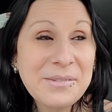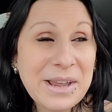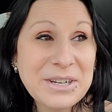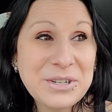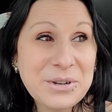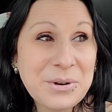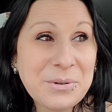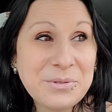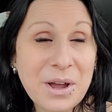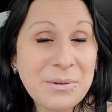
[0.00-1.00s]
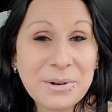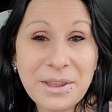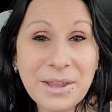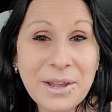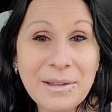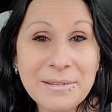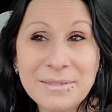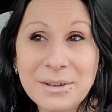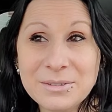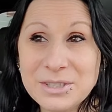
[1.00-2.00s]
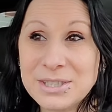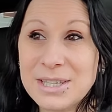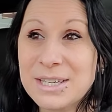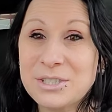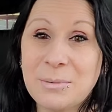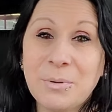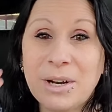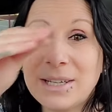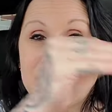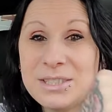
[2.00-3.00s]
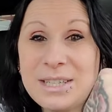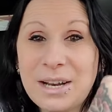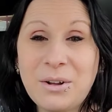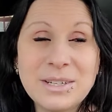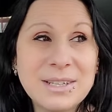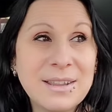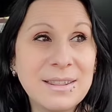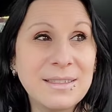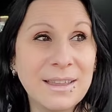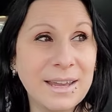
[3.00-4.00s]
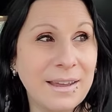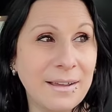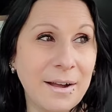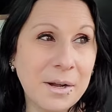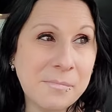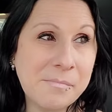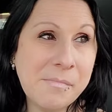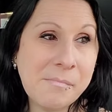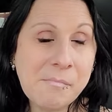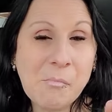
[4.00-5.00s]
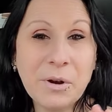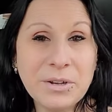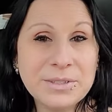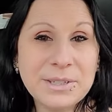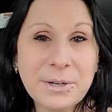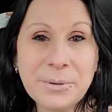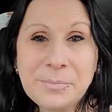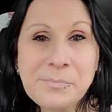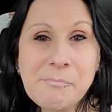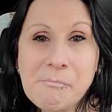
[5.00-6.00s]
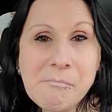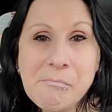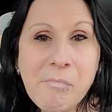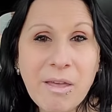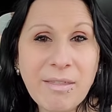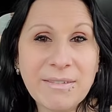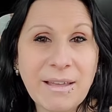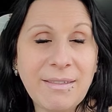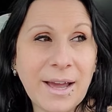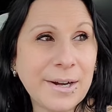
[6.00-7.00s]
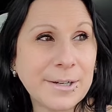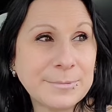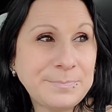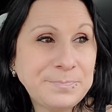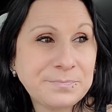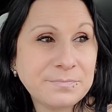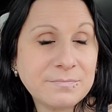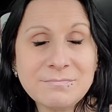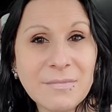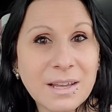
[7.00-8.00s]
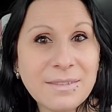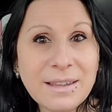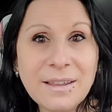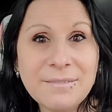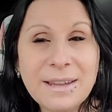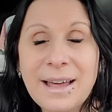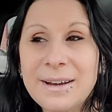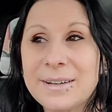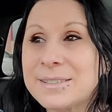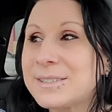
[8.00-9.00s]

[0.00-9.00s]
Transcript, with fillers: They do, not really. They'll just like jump on it to get onto the like um windowsill. Not like that ladder. They love that ladder.